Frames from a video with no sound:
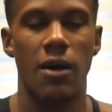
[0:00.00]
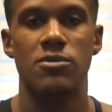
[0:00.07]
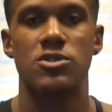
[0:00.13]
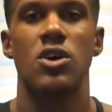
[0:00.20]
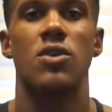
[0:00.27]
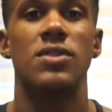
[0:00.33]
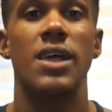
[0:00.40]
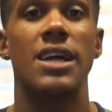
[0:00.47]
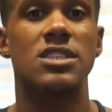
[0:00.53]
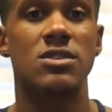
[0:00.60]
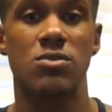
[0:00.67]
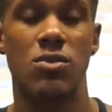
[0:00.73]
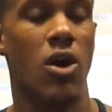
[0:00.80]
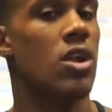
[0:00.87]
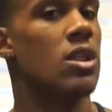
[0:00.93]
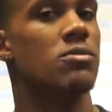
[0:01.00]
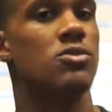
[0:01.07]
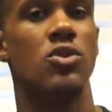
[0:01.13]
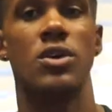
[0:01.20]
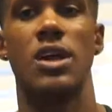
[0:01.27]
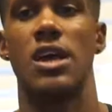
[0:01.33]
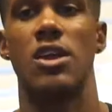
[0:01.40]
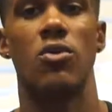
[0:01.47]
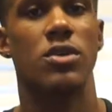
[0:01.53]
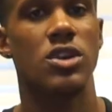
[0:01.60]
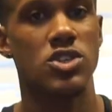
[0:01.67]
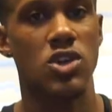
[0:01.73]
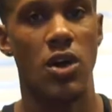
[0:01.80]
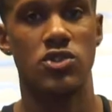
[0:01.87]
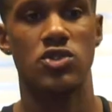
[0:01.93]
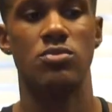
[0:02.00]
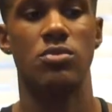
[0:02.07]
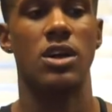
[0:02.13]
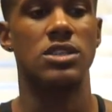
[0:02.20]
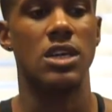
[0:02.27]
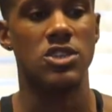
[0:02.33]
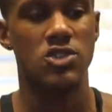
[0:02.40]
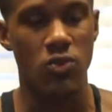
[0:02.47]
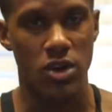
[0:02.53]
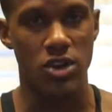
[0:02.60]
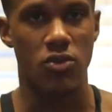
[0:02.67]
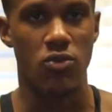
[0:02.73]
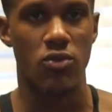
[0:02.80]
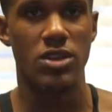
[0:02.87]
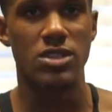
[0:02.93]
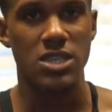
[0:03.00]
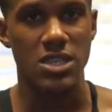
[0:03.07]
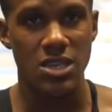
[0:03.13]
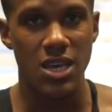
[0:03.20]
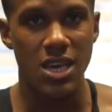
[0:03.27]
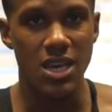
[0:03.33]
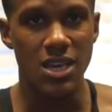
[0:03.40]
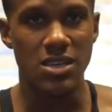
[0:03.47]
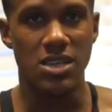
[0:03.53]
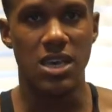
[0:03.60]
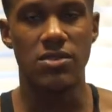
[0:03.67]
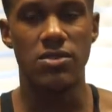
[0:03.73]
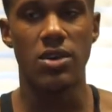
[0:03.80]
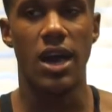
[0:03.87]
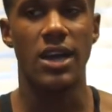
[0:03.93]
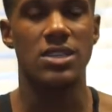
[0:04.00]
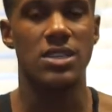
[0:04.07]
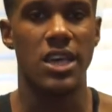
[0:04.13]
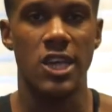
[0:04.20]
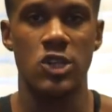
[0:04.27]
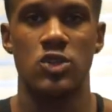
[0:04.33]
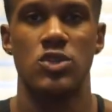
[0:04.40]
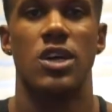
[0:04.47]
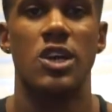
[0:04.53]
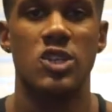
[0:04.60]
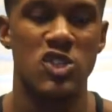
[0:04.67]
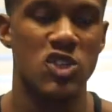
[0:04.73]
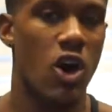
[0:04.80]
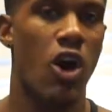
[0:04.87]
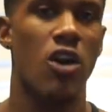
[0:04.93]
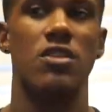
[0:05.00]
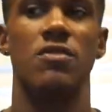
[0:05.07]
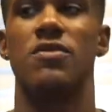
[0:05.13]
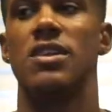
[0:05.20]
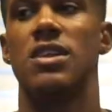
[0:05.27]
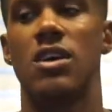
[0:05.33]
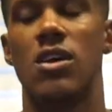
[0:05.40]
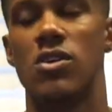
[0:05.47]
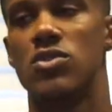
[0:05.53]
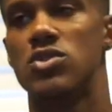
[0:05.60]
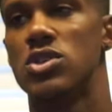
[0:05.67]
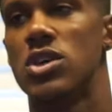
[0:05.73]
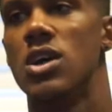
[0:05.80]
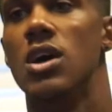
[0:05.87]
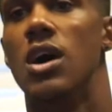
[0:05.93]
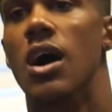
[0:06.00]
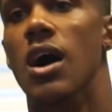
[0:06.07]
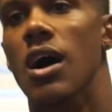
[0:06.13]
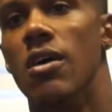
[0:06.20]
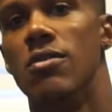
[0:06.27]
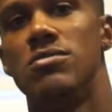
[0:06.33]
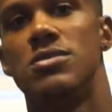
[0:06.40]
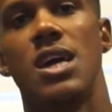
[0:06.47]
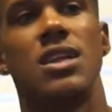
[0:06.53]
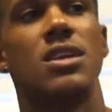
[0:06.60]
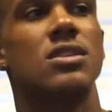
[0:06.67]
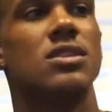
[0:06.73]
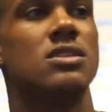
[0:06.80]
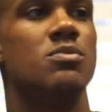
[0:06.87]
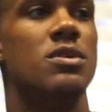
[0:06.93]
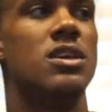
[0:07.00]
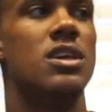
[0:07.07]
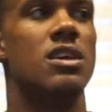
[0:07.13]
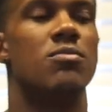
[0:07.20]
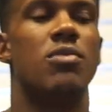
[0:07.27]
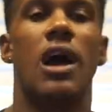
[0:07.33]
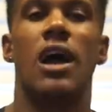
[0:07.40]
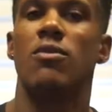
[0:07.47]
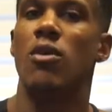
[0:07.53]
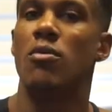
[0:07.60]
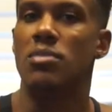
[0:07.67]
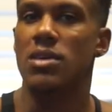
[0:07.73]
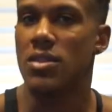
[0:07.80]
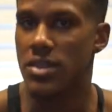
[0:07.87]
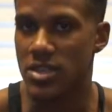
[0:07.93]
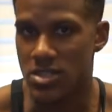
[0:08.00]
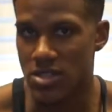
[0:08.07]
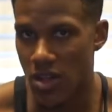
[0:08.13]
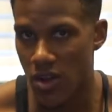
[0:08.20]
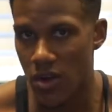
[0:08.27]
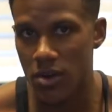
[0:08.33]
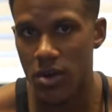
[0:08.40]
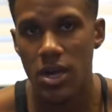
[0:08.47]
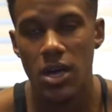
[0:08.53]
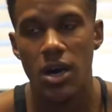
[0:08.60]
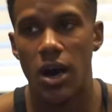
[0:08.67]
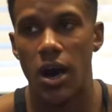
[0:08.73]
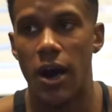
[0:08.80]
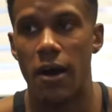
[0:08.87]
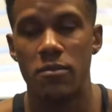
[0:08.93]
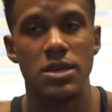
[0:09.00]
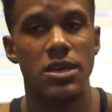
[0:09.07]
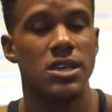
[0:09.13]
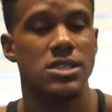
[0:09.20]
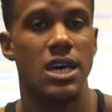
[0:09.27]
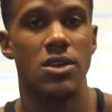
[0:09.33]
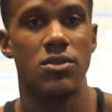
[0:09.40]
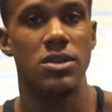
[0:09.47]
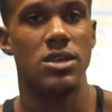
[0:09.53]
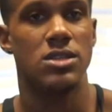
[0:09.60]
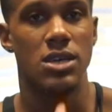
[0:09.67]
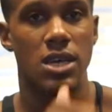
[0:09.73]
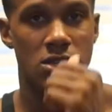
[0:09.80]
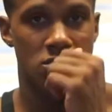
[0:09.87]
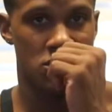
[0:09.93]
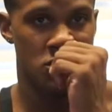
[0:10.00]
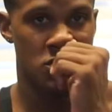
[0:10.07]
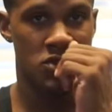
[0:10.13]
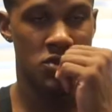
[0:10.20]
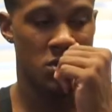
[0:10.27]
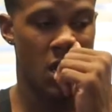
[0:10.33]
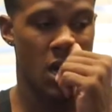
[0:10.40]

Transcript: So that's all I'm doing. I don't want to talk too much. I just want to really give you guys the introduction. All the videos, technically speaking, probably won't be this long because I don't need to introduce